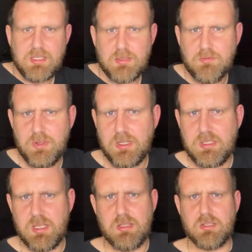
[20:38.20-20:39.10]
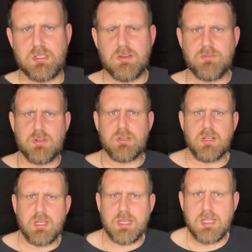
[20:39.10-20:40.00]
some things in that's different. I
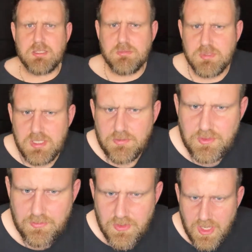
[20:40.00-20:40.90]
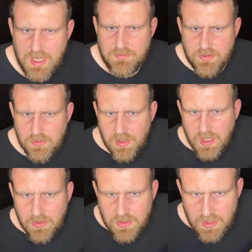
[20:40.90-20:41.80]
like getting some stuff that I've not had for a while.